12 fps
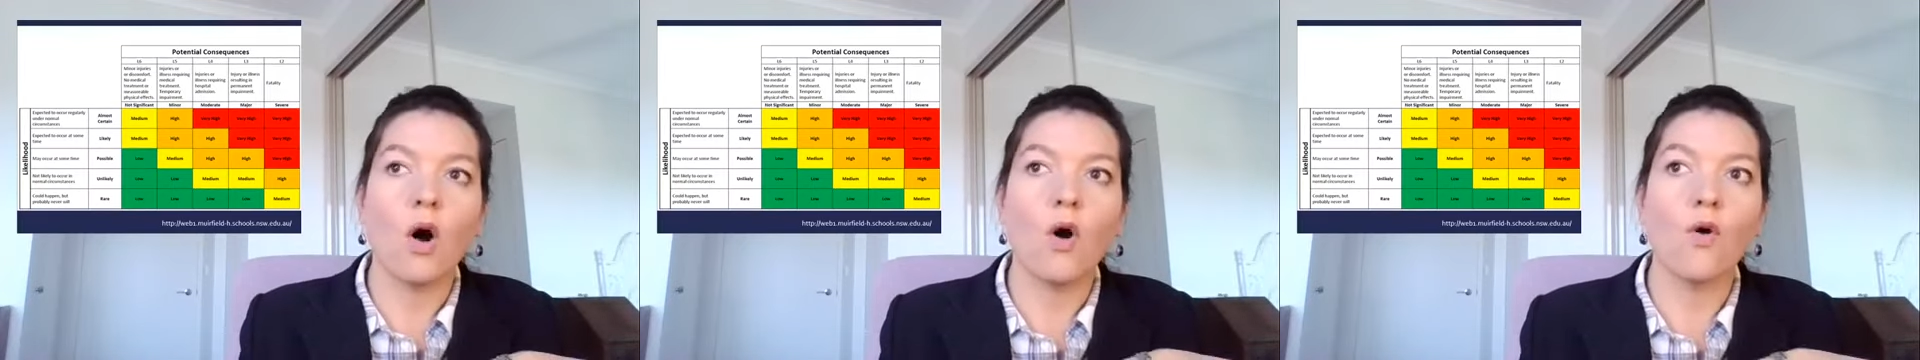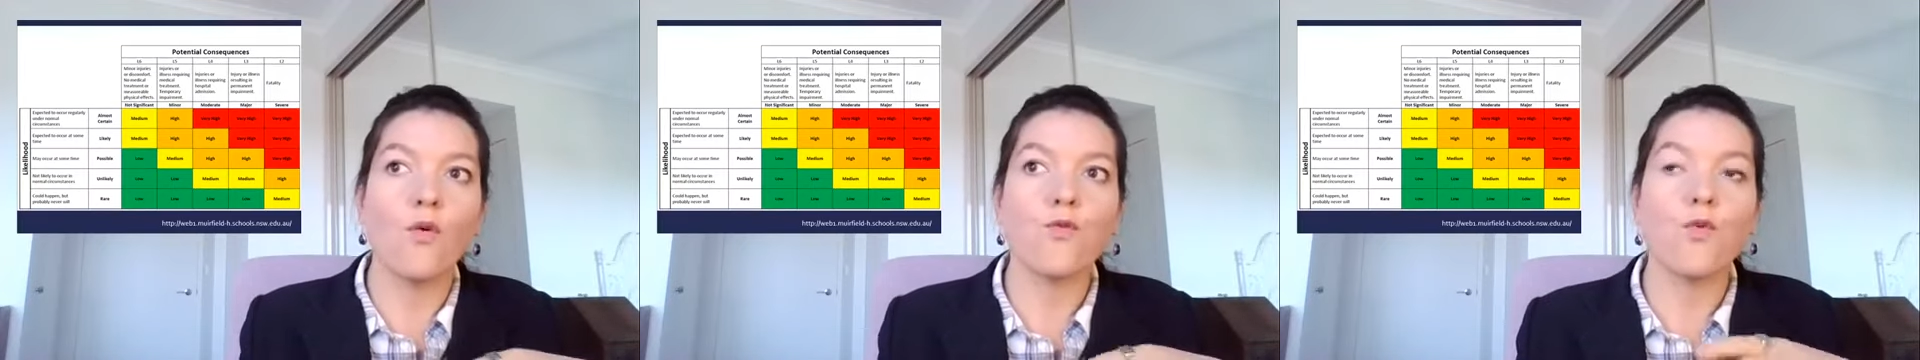
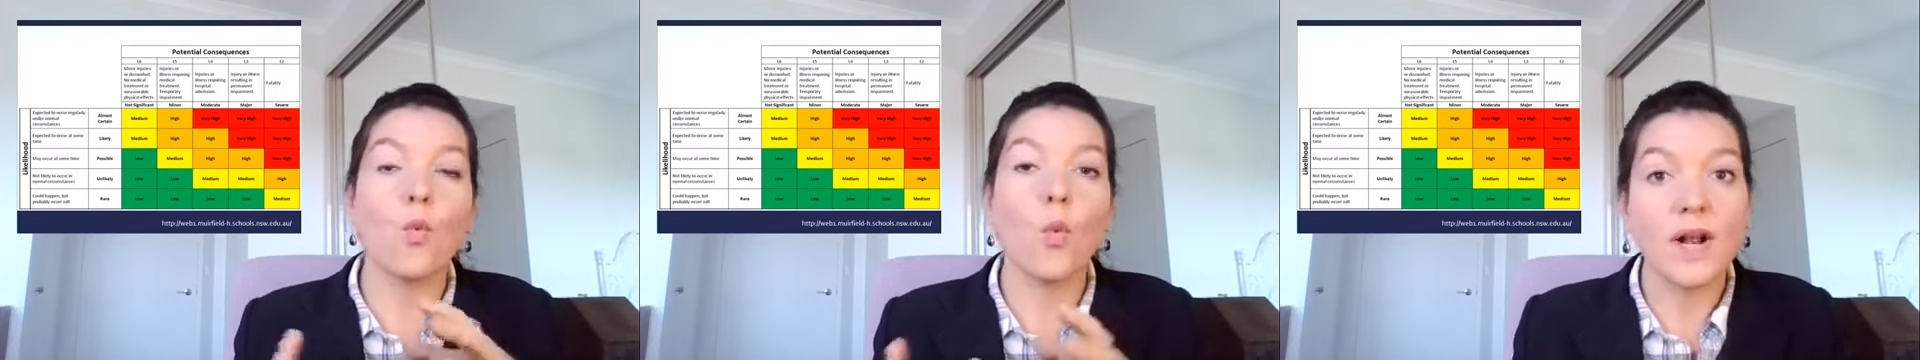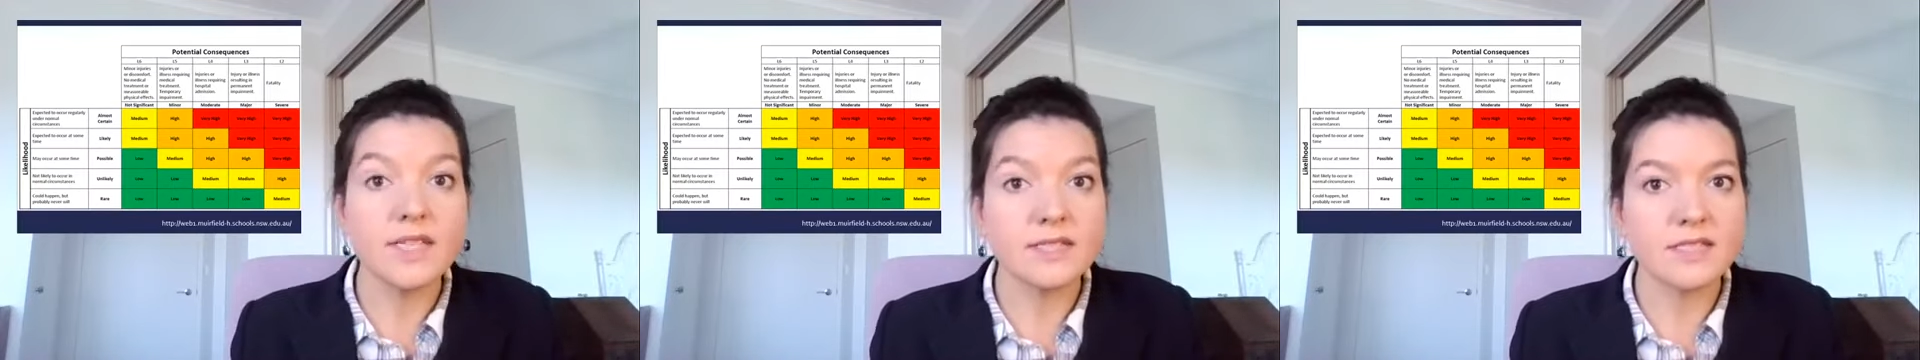of
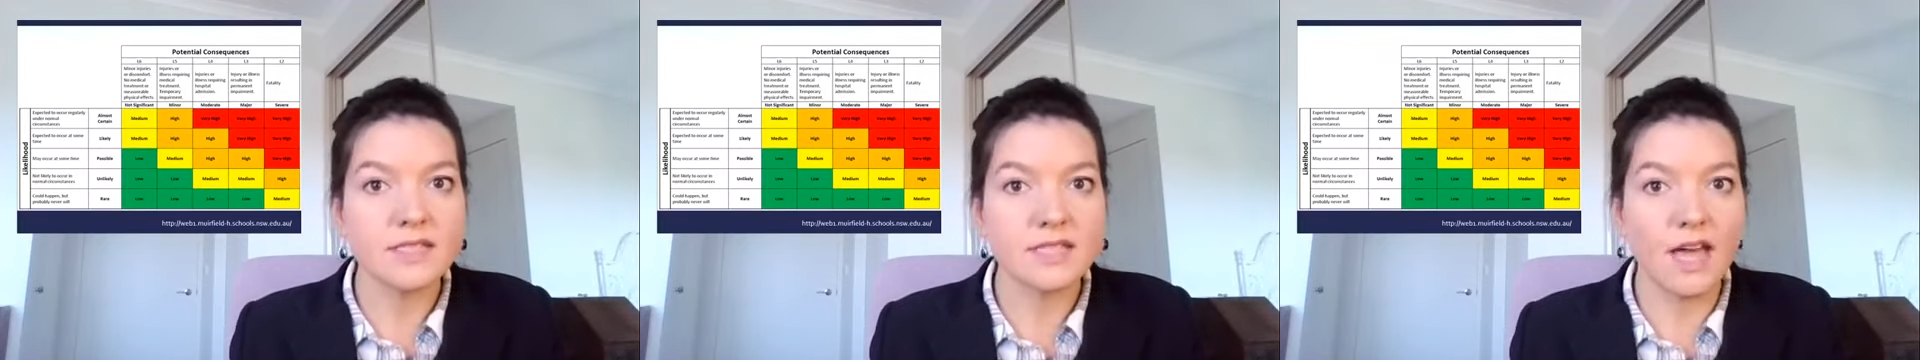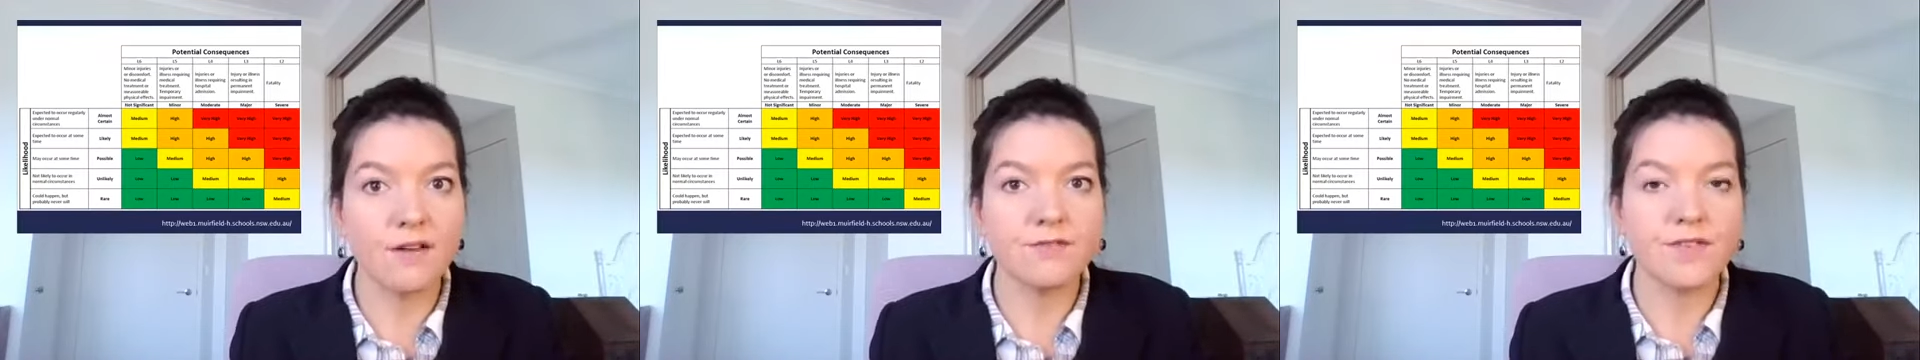what is
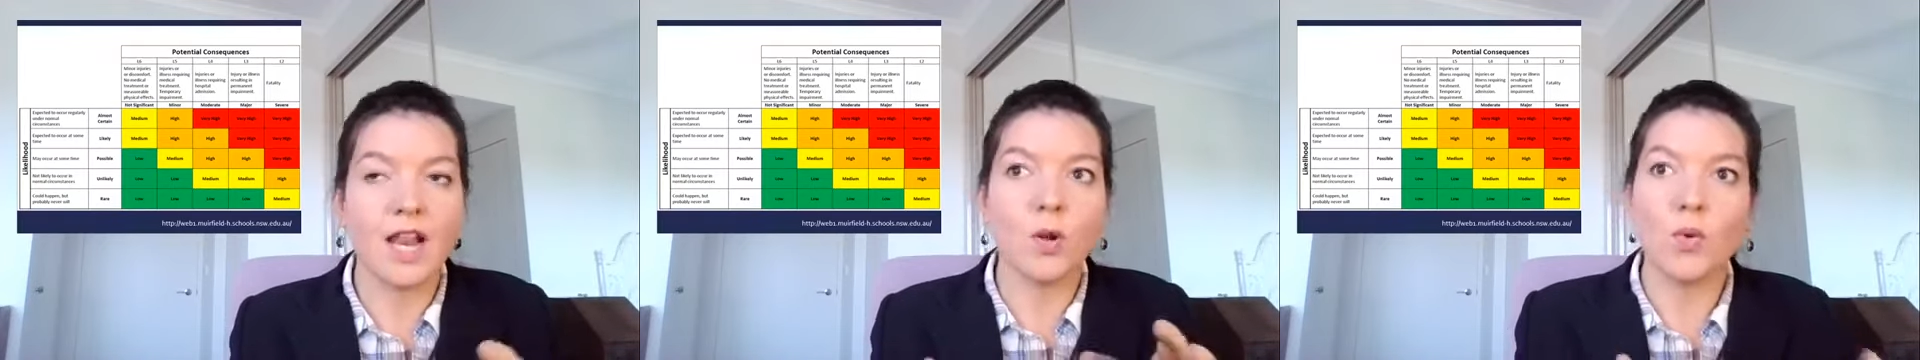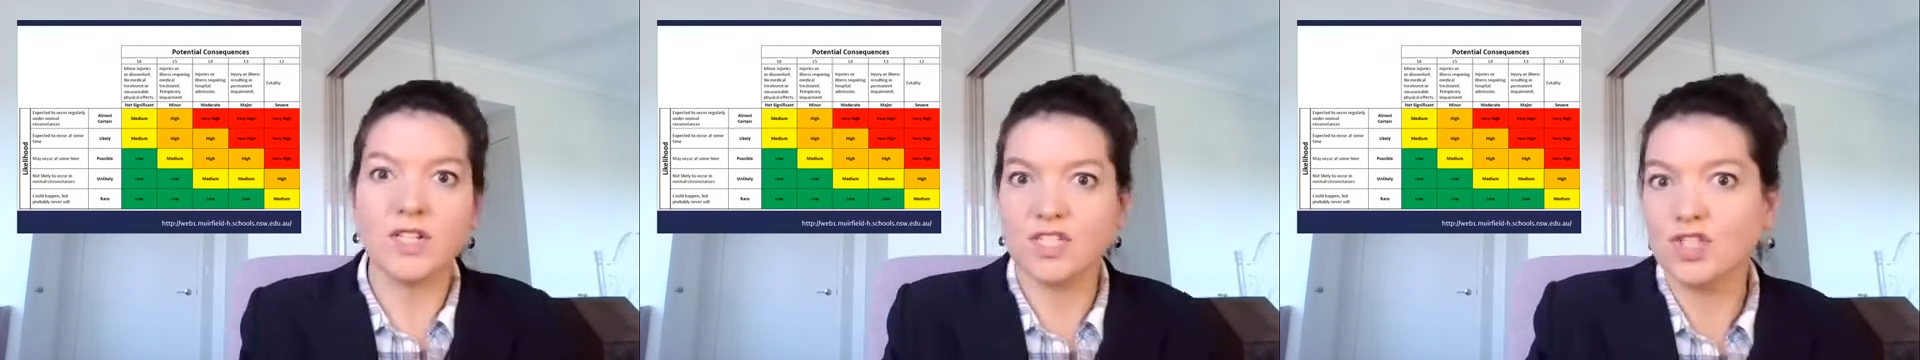safe
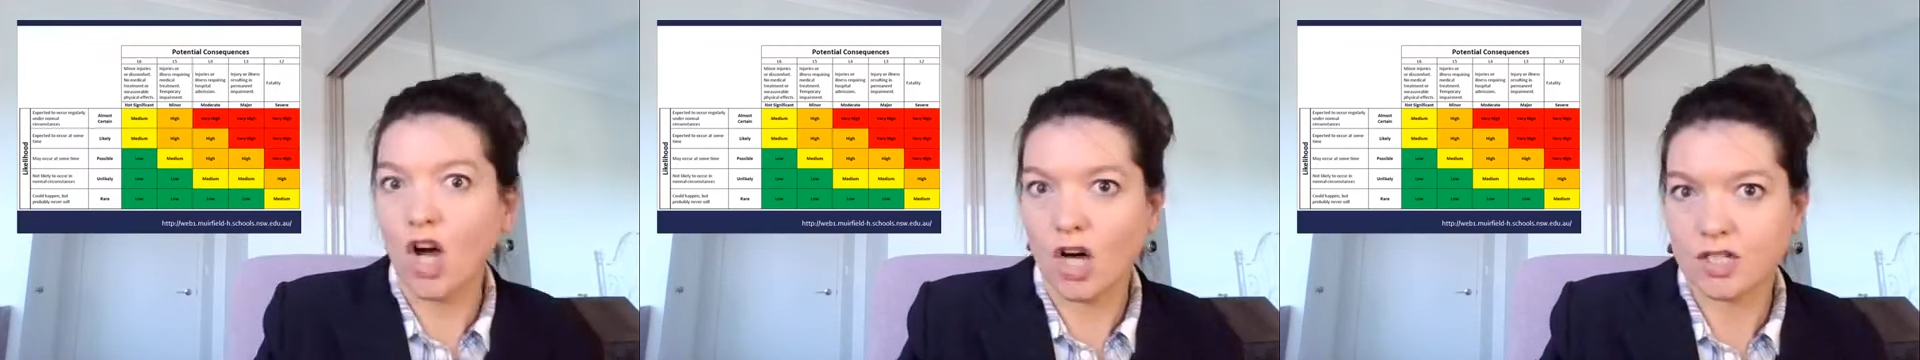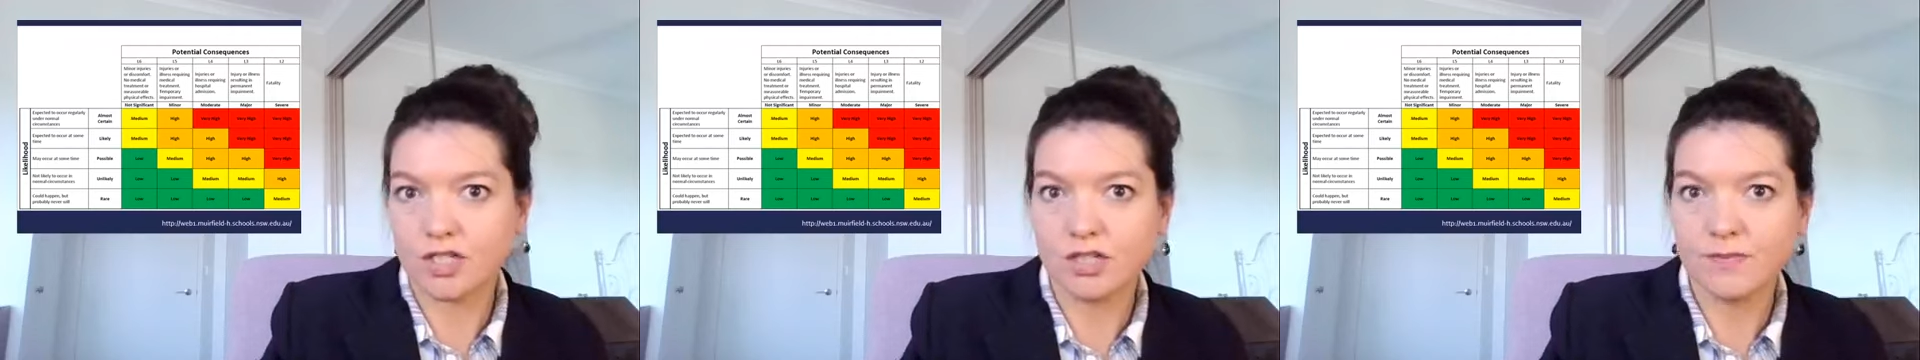and what is
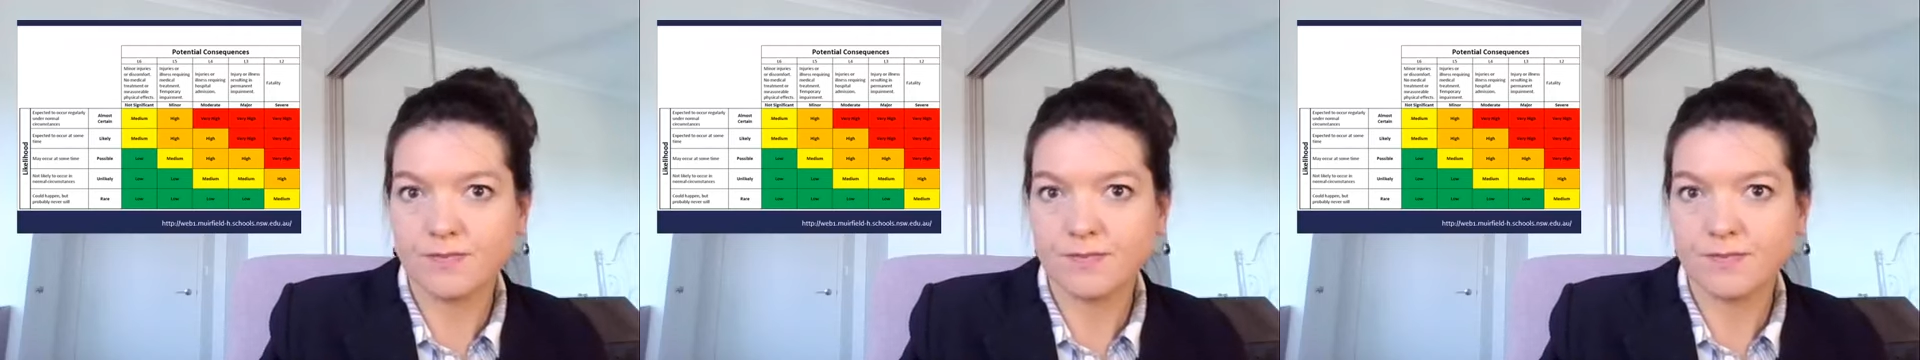not.